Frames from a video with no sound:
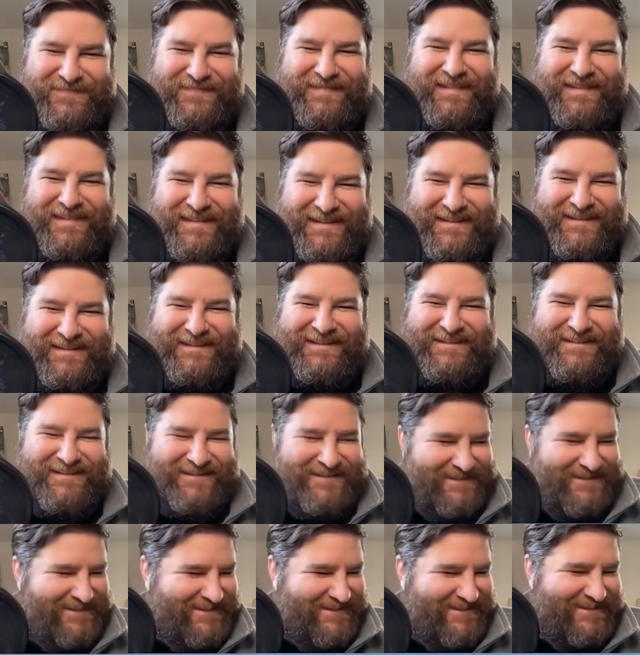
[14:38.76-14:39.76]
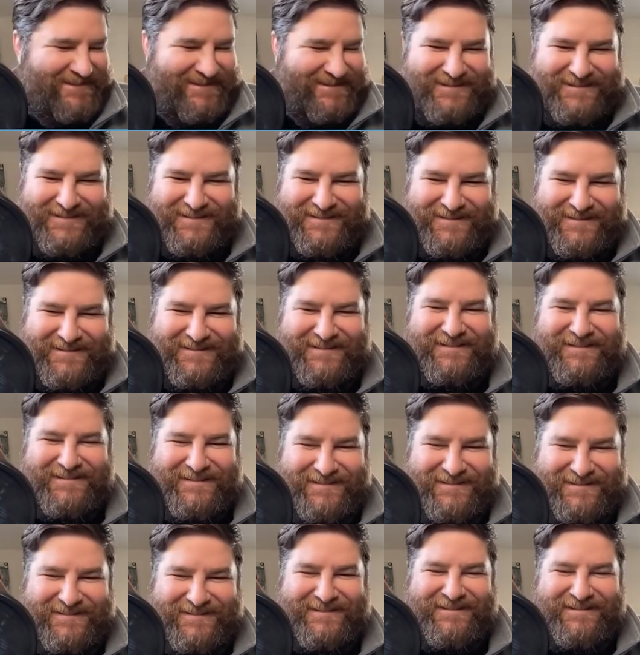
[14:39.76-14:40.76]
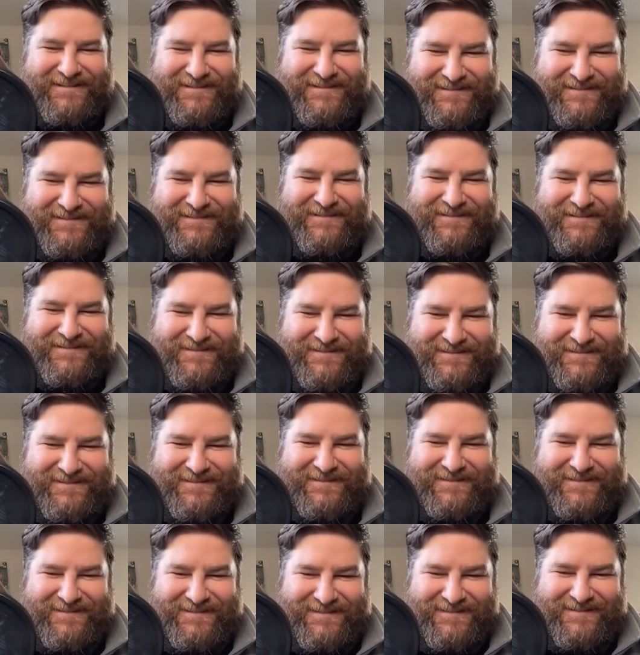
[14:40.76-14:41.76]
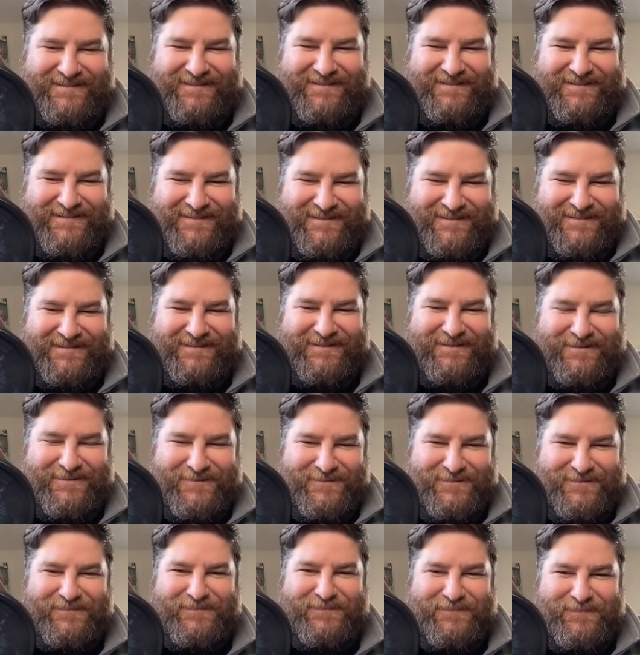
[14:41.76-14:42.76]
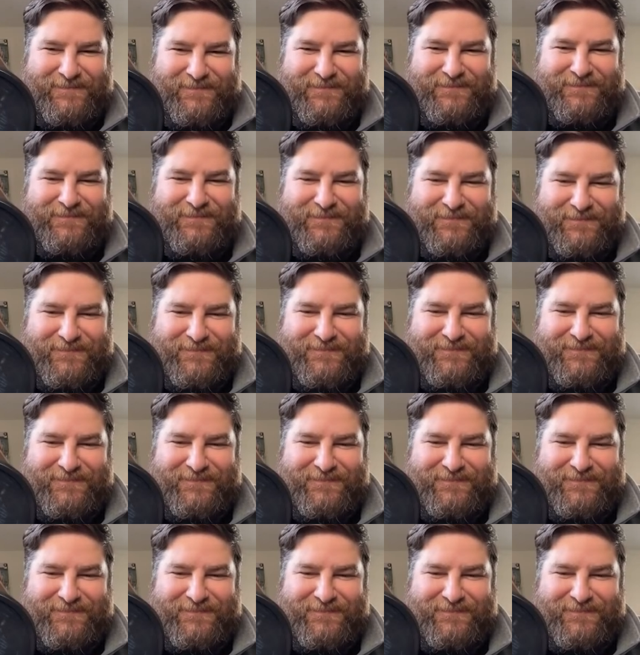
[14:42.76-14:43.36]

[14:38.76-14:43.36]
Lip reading: No words are spoken by the person on screen.